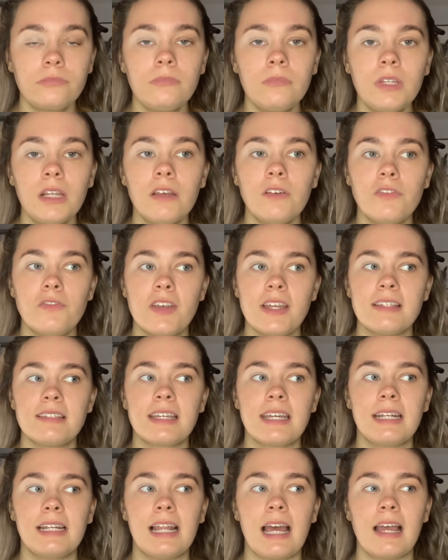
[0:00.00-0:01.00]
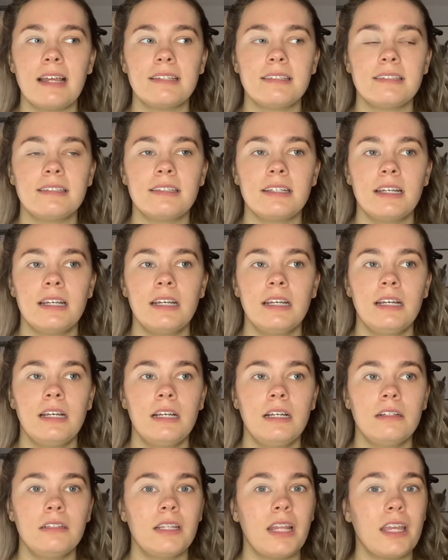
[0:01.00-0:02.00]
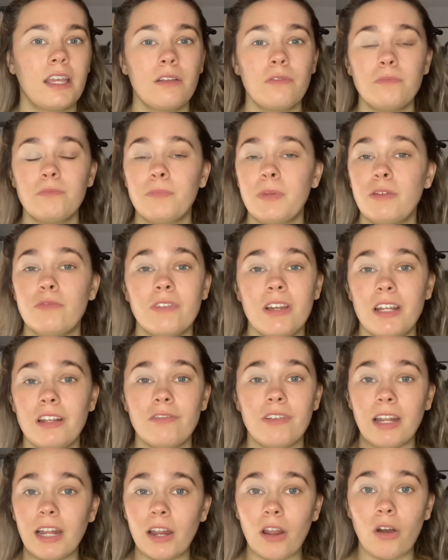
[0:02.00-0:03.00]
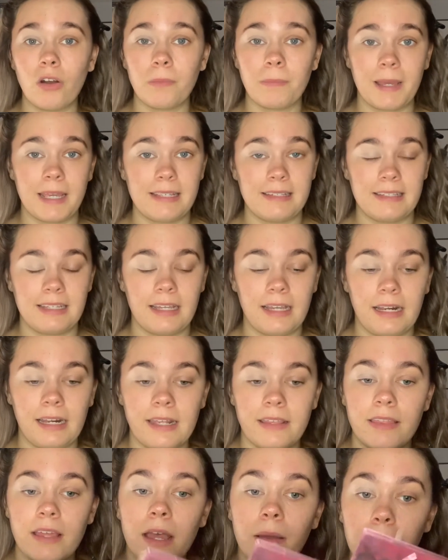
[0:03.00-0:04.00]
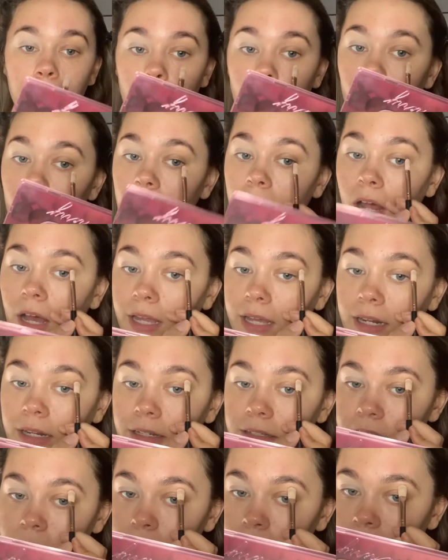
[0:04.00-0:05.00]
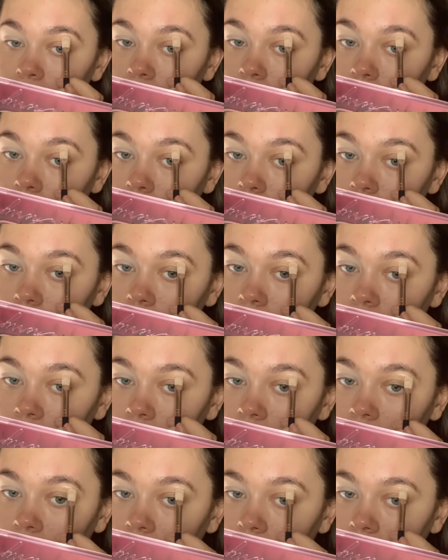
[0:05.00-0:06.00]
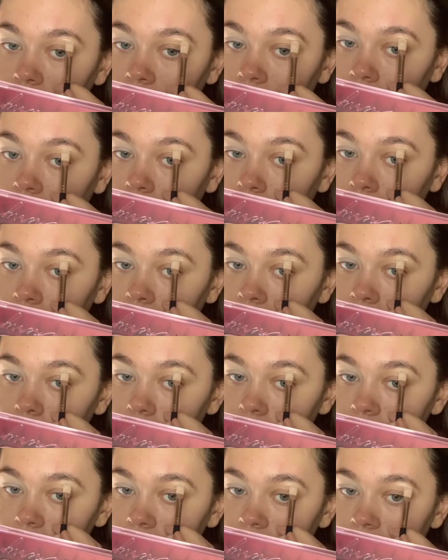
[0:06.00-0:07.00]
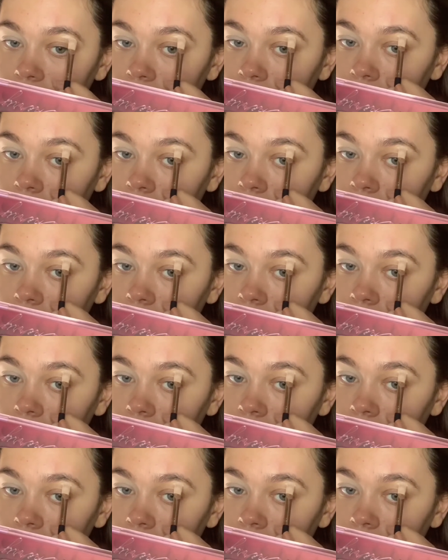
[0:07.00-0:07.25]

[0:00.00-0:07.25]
fits can last, they can be really long. Basically, they're more likely to be long, unlike epilepsy.